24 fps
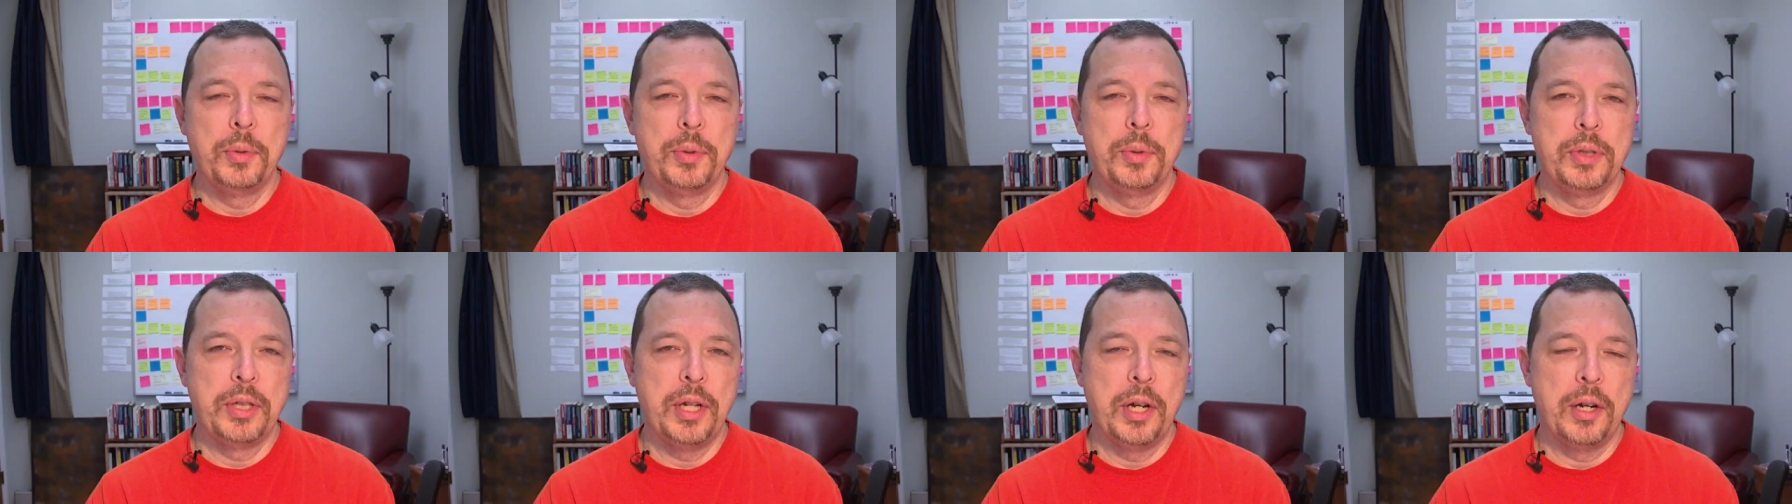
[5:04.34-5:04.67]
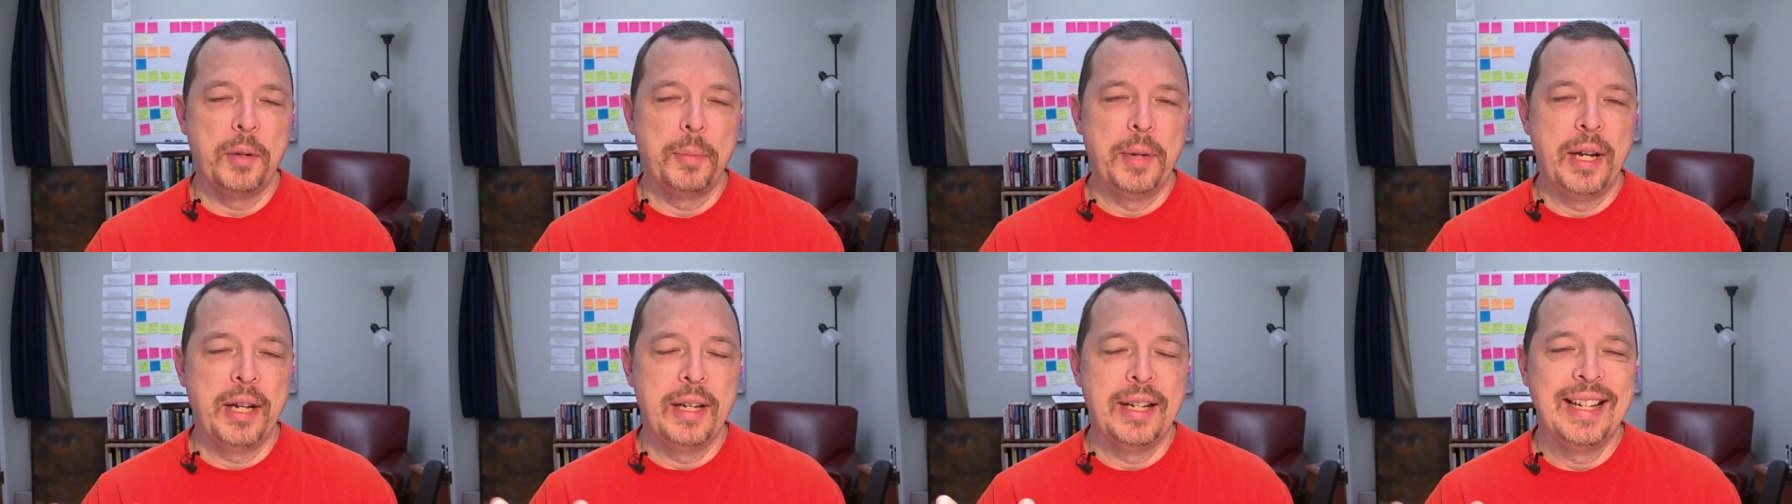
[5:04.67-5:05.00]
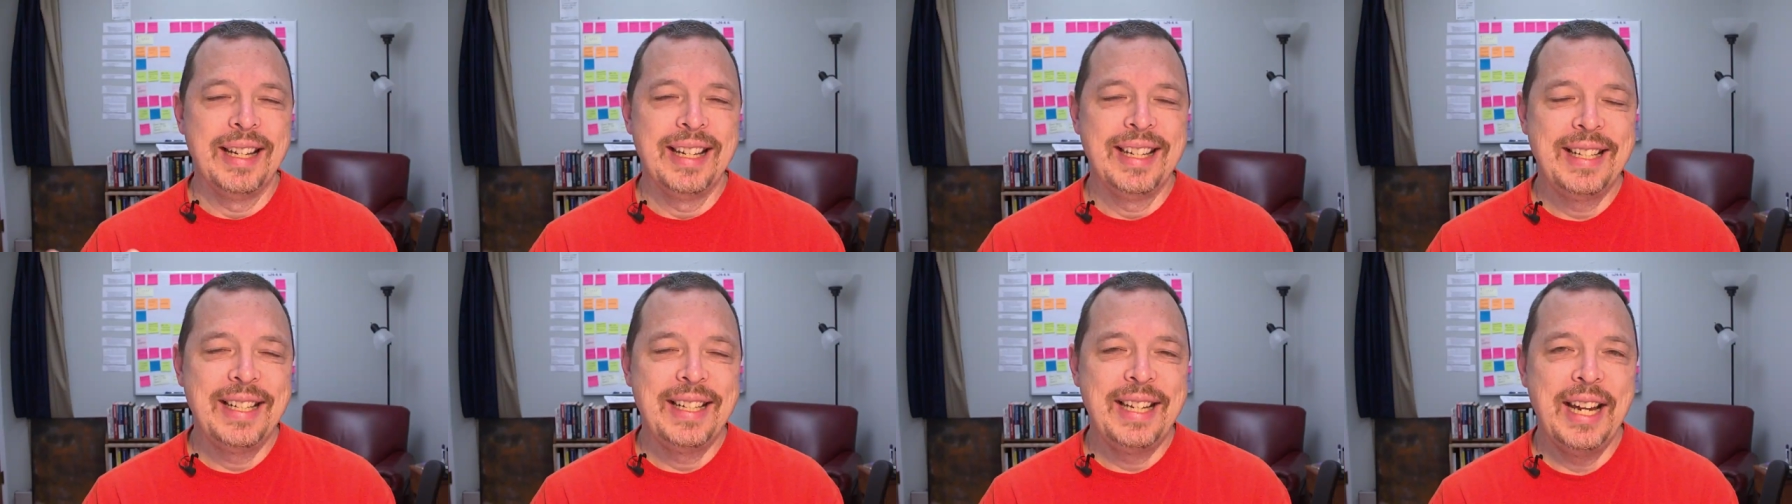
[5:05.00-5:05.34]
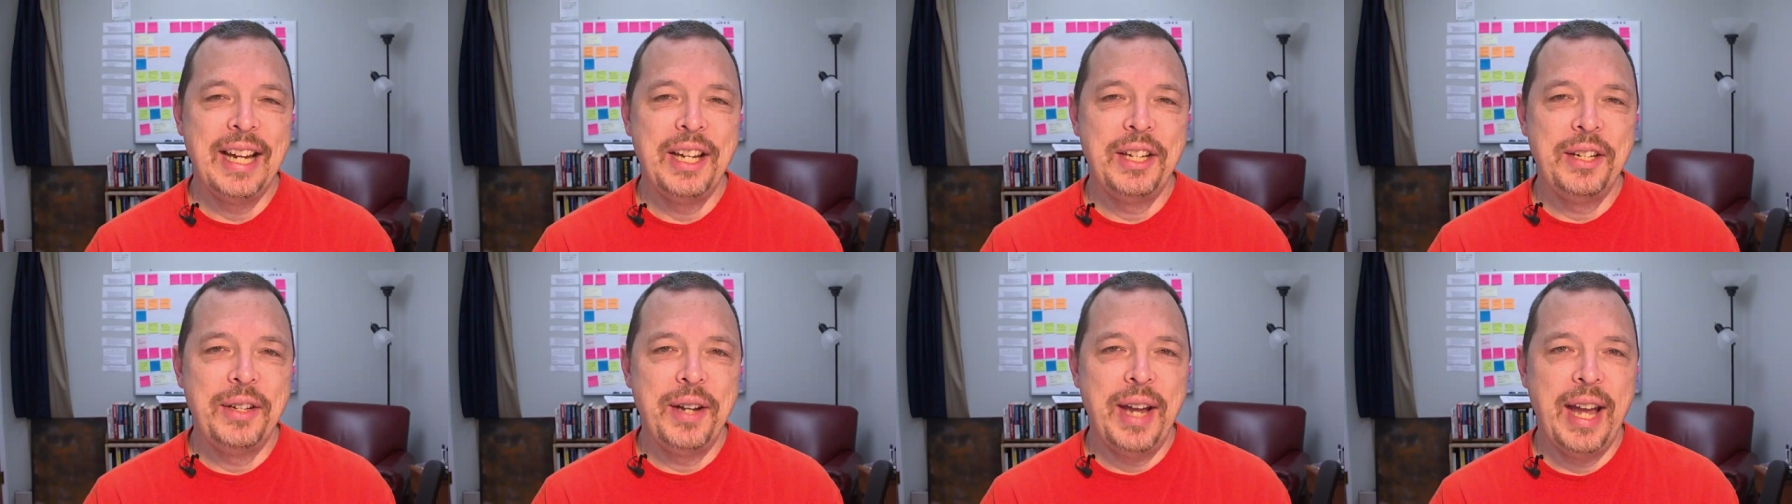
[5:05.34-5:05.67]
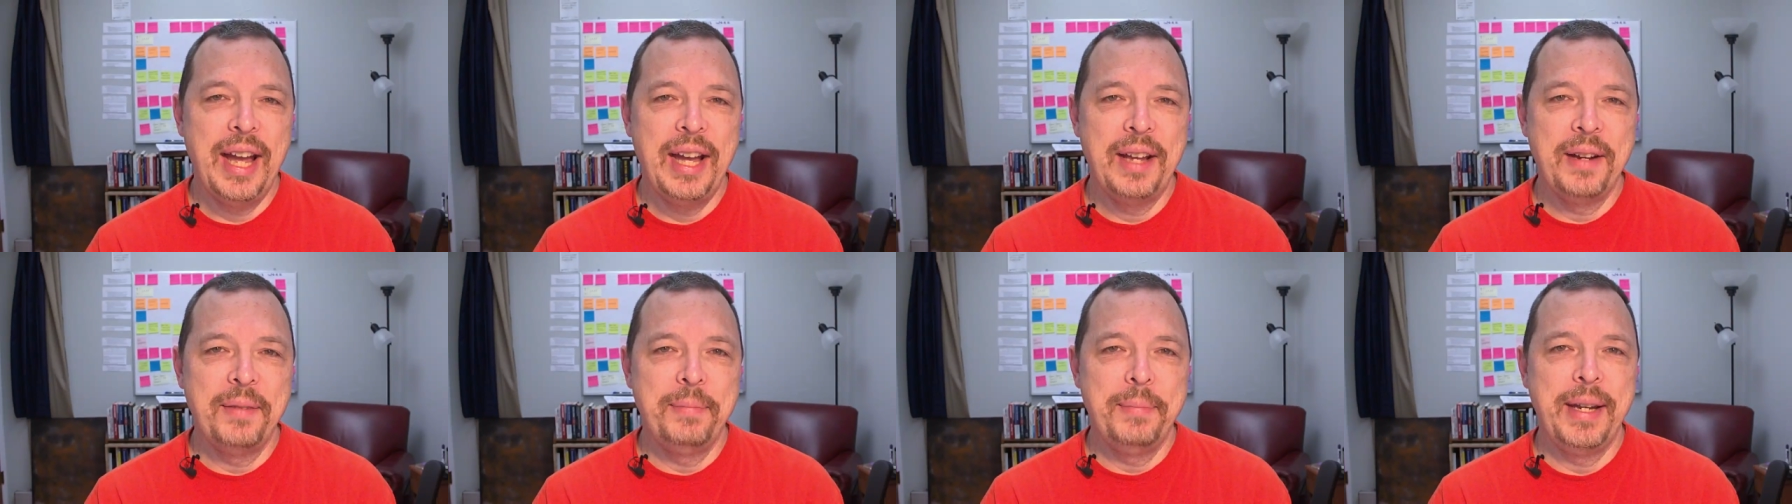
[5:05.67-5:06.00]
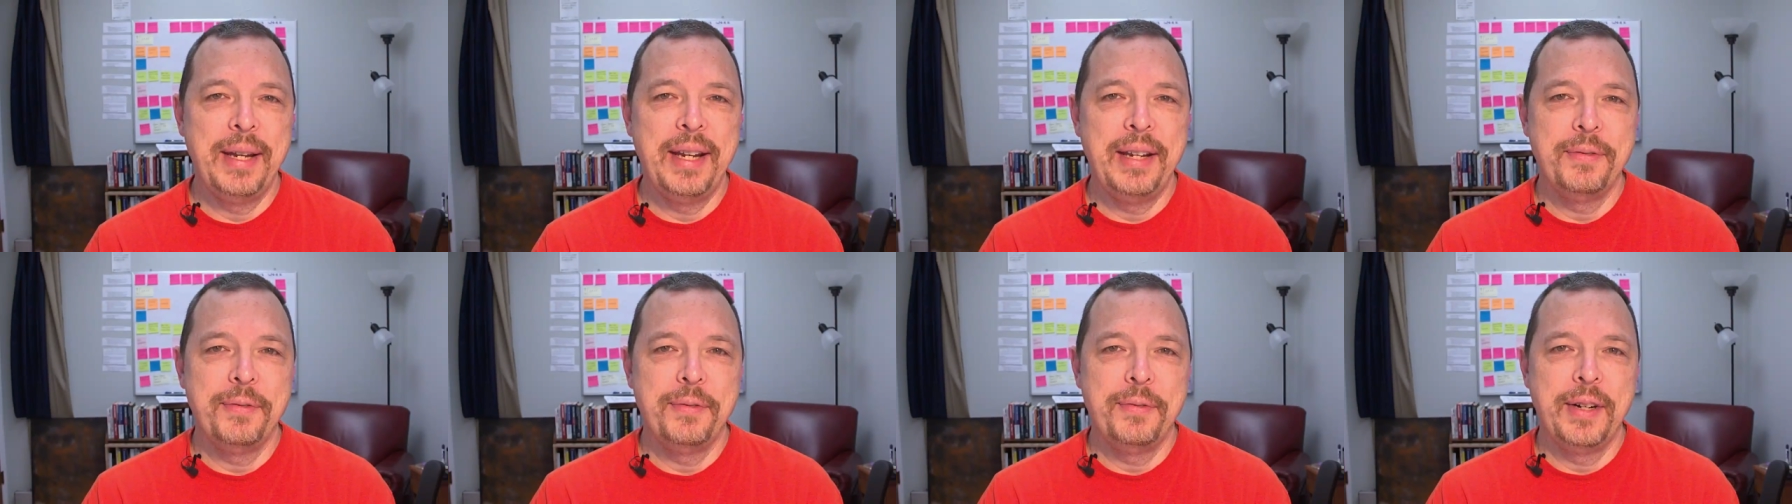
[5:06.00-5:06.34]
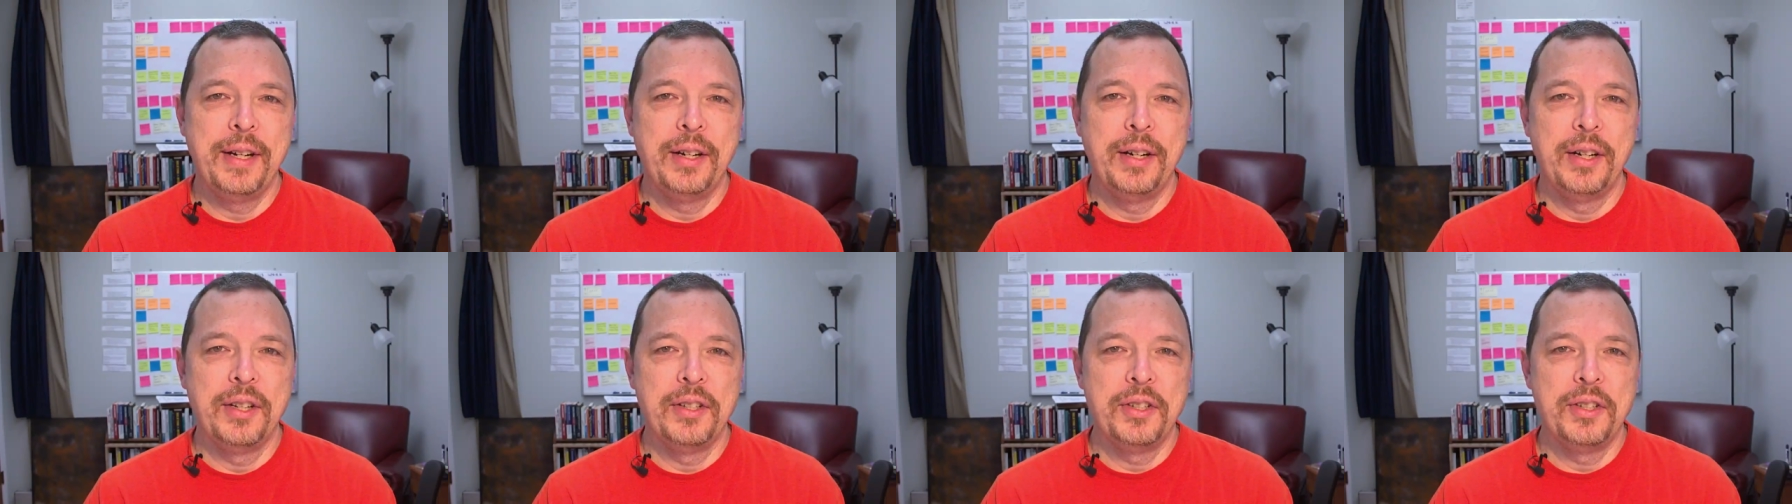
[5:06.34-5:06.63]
I want to talk about. Tell you how to beat fear,